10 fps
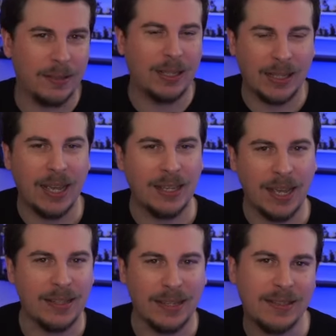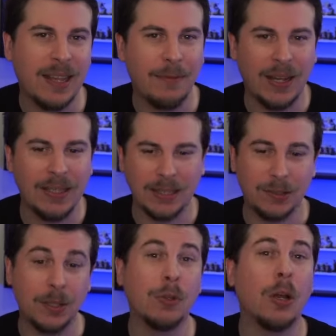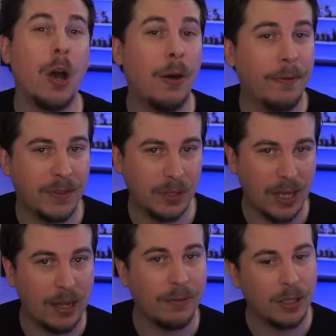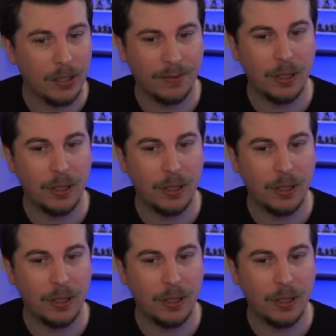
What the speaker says: again, like Sapphire decks don't often have a lot of